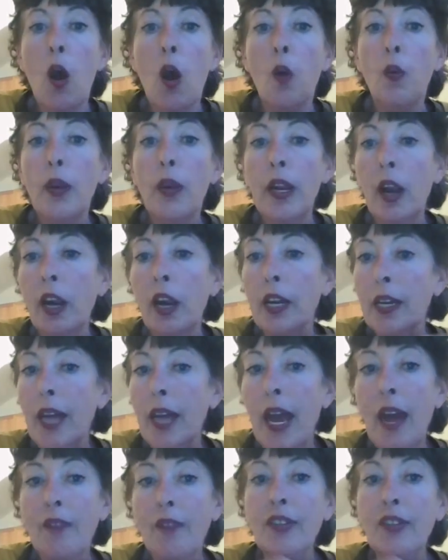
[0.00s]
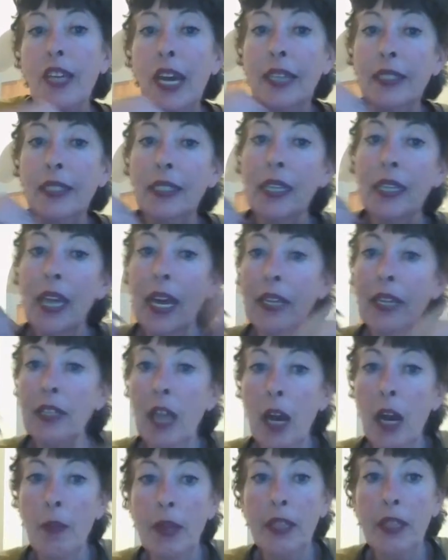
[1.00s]
We are going to have guests again
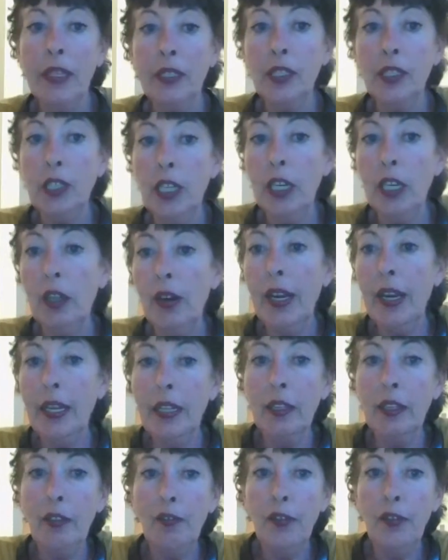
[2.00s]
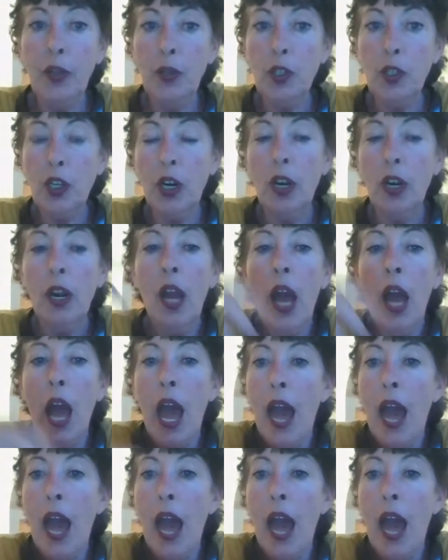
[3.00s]
coming this year and in the future.